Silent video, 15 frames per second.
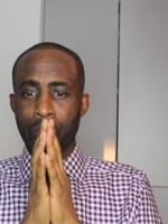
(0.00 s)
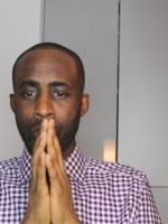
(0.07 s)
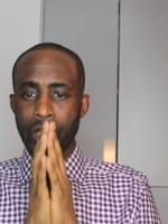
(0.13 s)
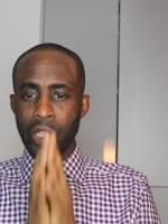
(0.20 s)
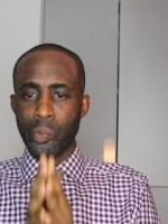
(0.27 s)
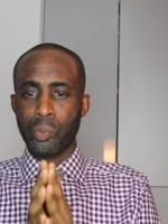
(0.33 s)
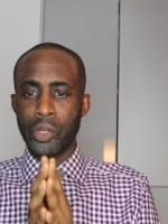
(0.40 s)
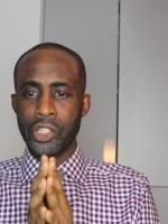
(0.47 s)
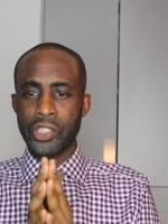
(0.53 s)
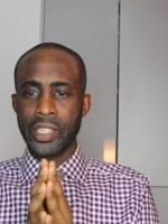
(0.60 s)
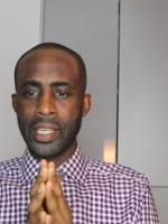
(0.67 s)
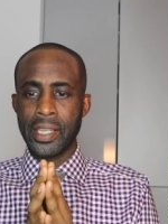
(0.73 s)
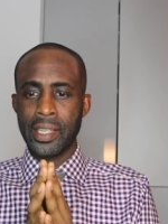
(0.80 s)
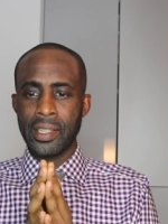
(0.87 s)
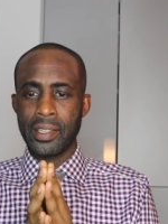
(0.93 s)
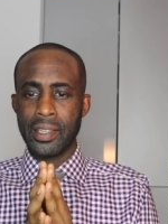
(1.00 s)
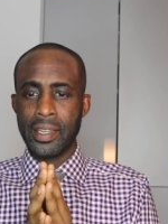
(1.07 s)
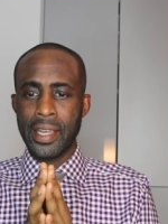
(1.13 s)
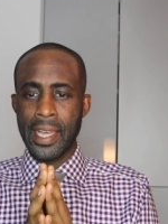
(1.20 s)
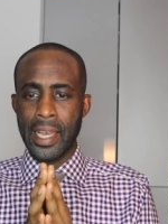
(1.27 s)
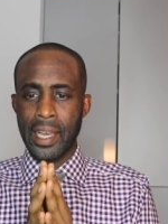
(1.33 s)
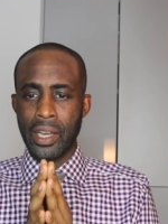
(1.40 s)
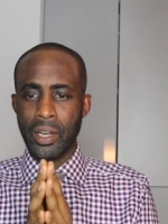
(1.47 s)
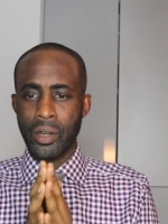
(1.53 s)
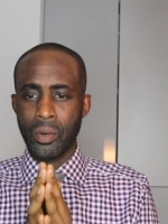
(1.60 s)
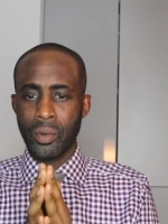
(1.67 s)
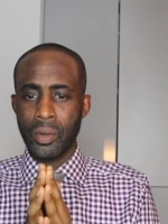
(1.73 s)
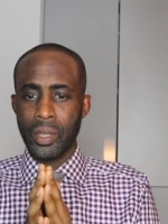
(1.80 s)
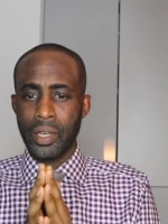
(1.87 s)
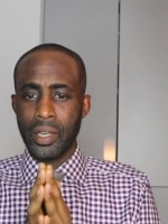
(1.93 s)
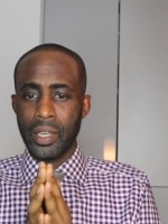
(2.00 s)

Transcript: really appreciate it. Now,